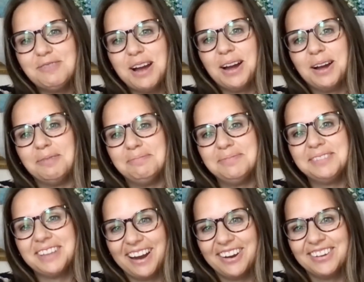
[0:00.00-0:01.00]

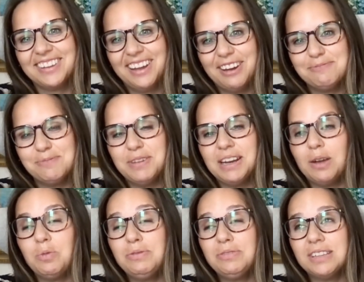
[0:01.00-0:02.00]
tired of moving,
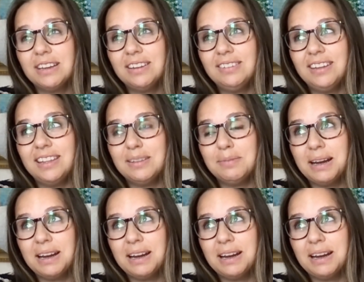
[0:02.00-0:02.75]
and we've done in the